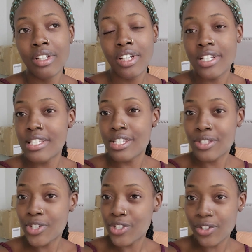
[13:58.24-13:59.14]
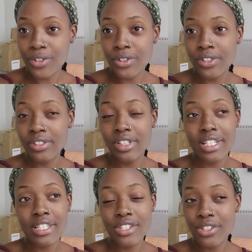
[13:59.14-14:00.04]
a sister circle, a
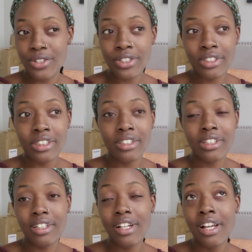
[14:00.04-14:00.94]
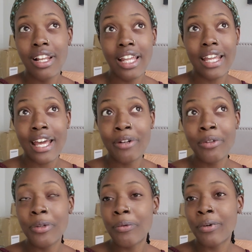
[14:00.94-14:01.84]
sisterhood. Like, I
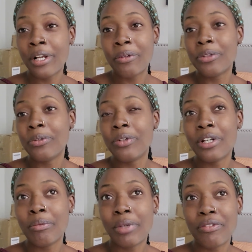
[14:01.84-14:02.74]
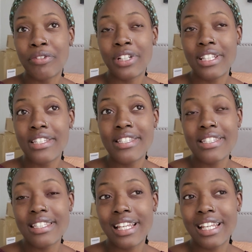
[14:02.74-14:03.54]
don't know what I would do without my friends.